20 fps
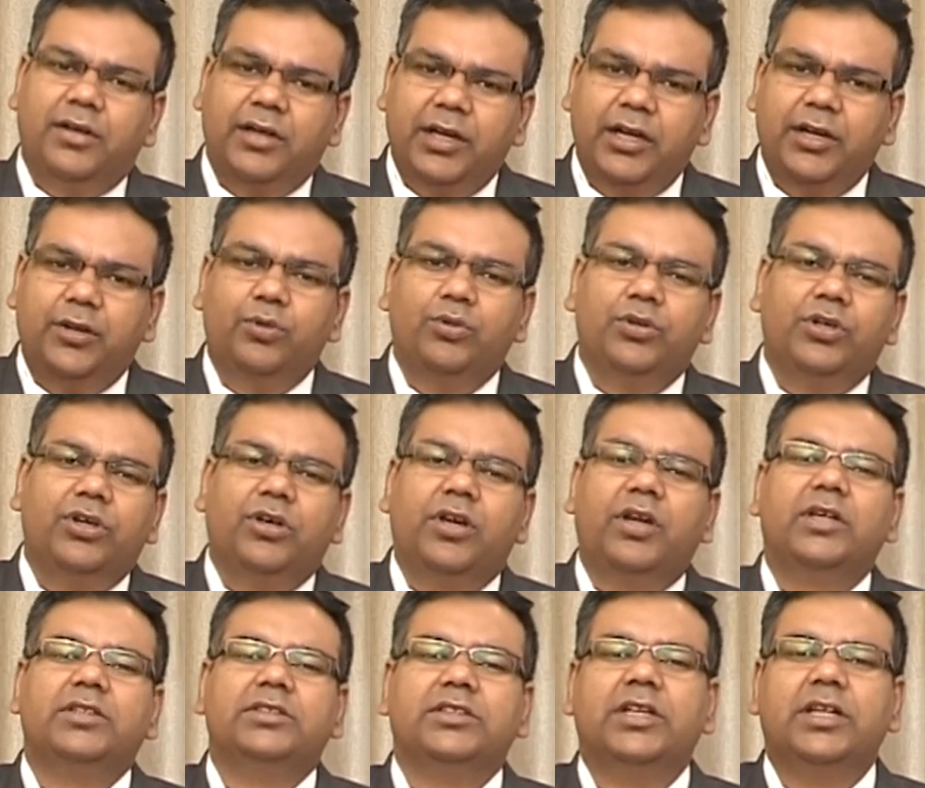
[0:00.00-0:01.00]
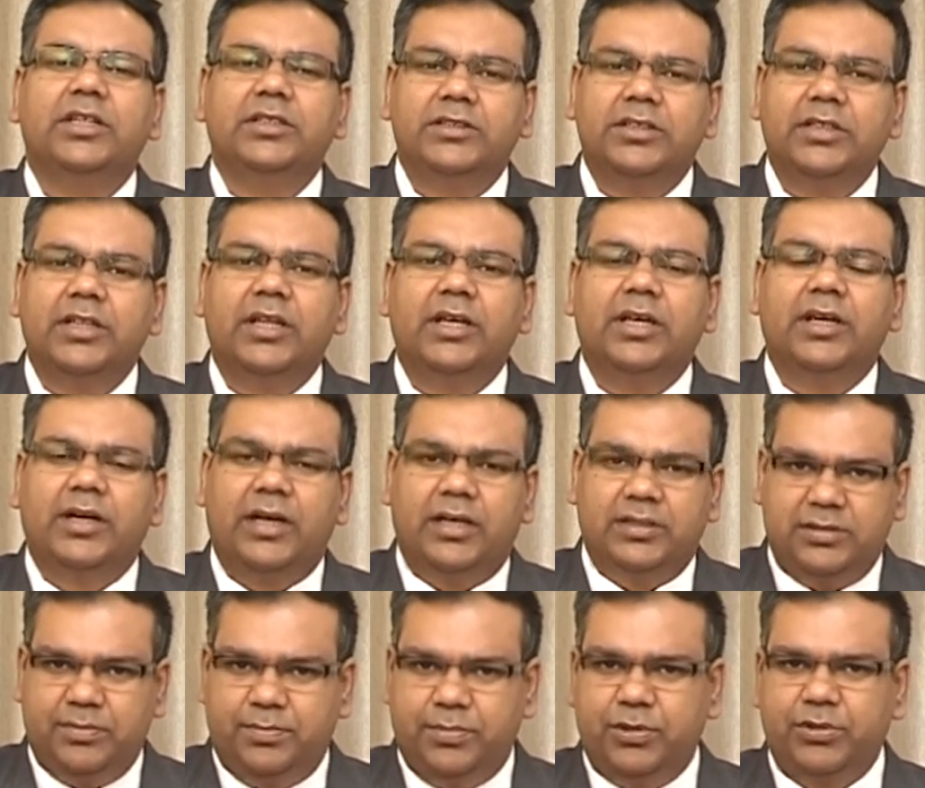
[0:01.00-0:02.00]
redo your residency there,
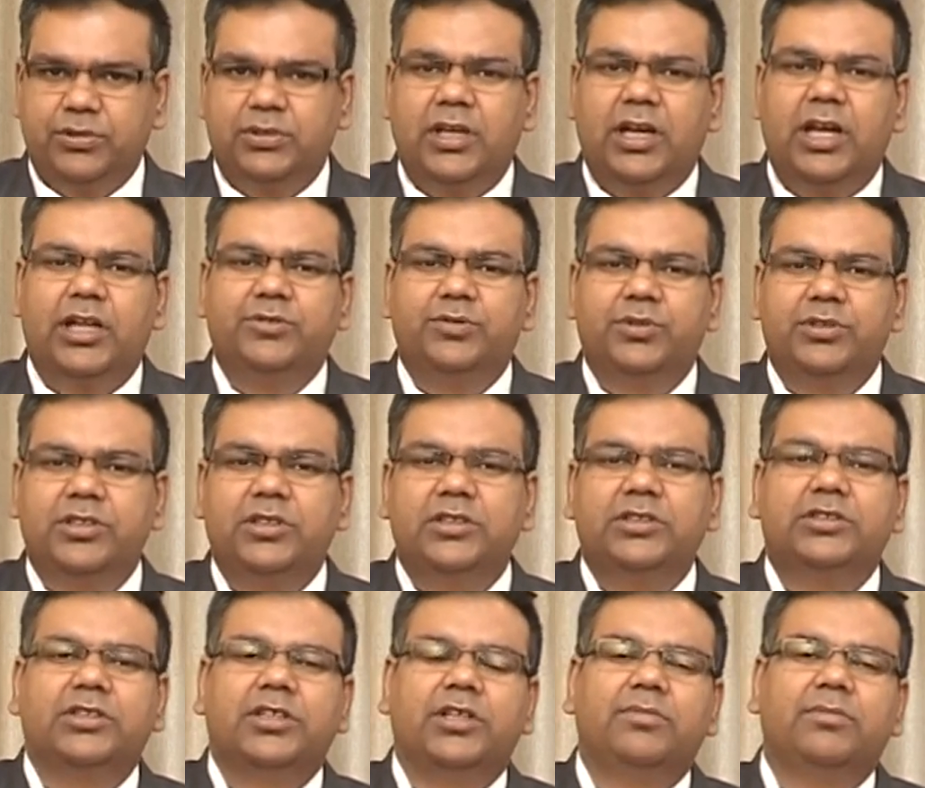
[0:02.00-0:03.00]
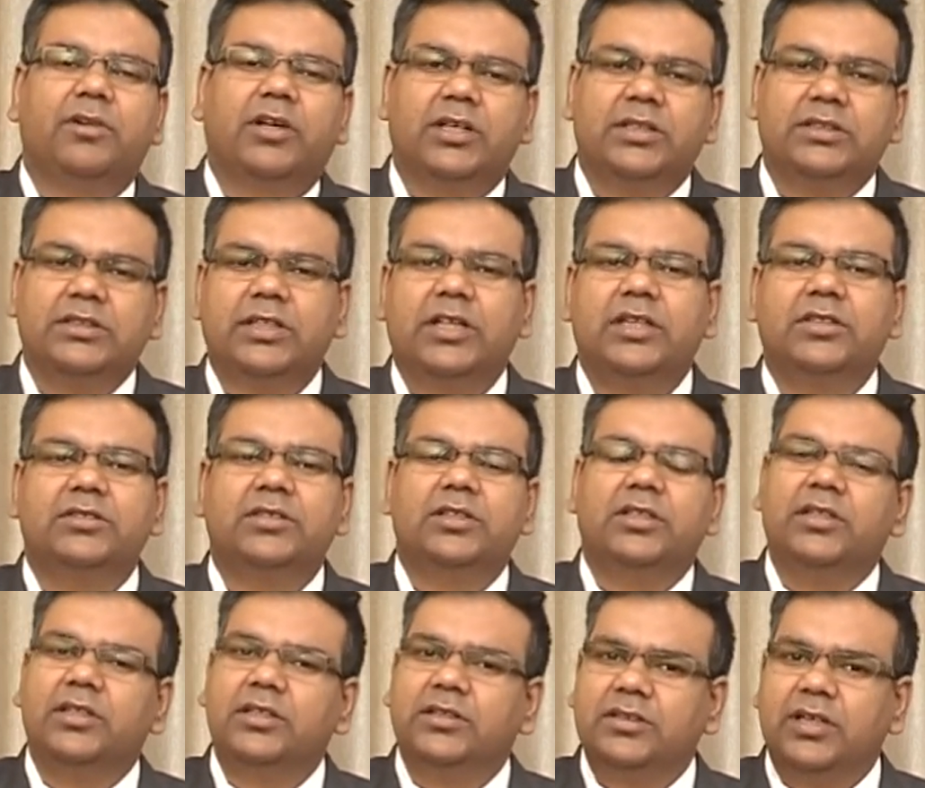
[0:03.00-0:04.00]
as the postgraduation is termed
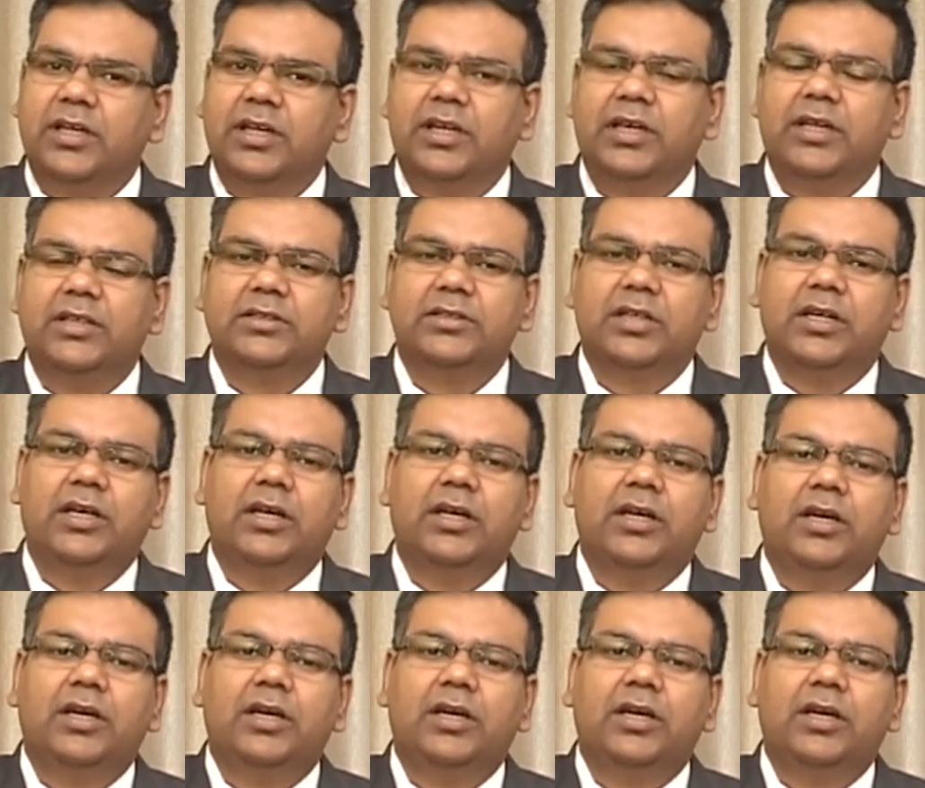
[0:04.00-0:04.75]
residency in these areas.